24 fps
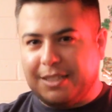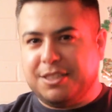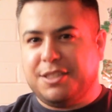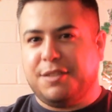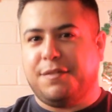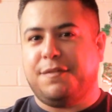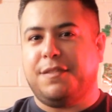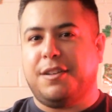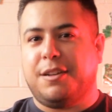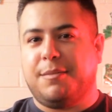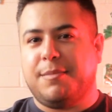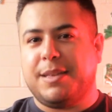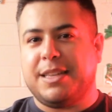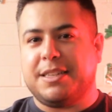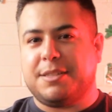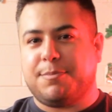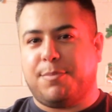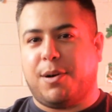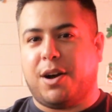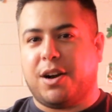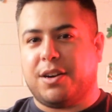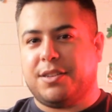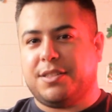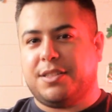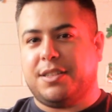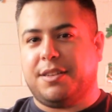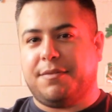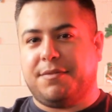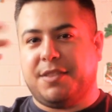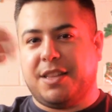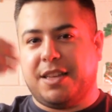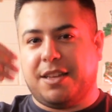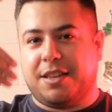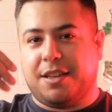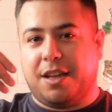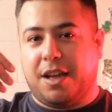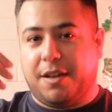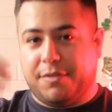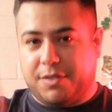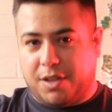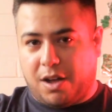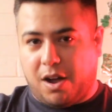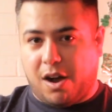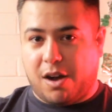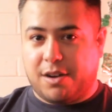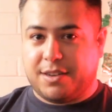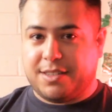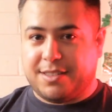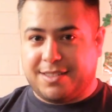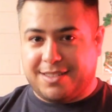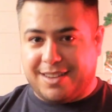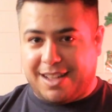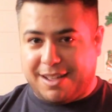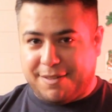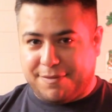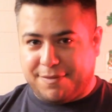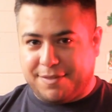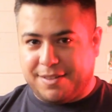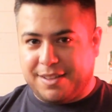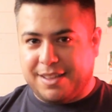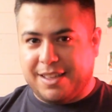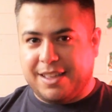to film his parts of the, of the art stuff.